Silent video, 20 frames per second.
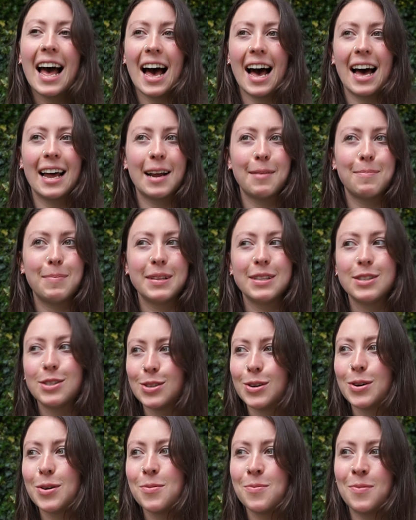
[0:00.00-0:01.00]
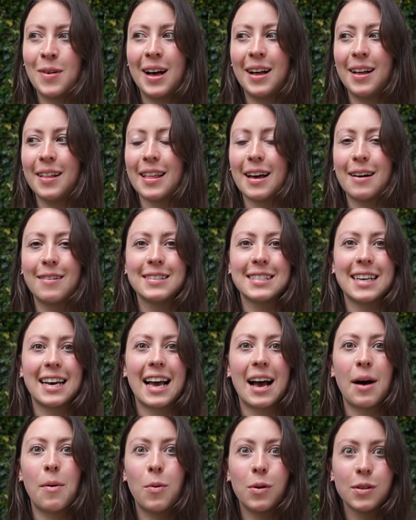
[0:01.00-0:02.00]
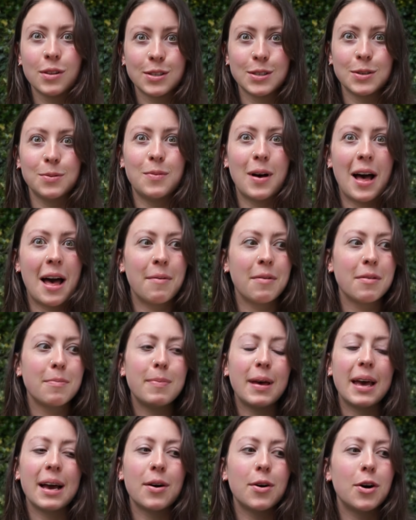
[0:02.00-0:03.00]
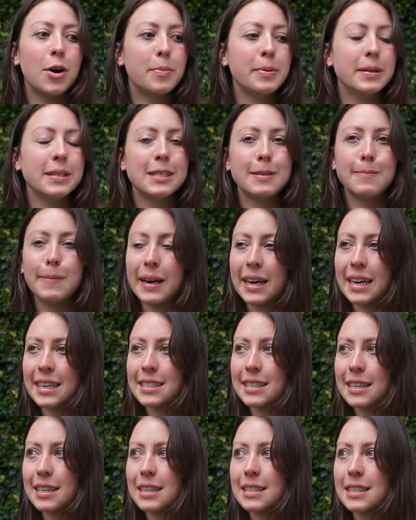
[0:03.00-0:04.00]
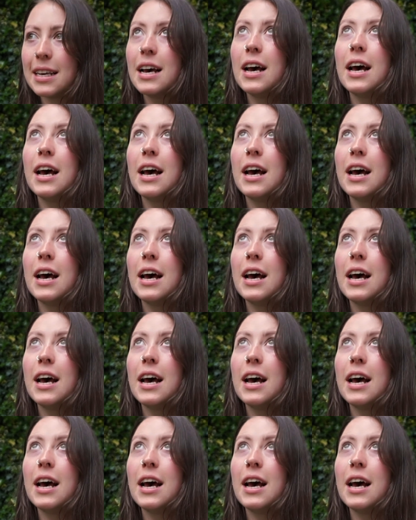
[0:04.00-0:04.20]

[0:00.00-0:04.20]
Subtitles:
and I've been so unwell that I was like, I want somewhere with big open spaces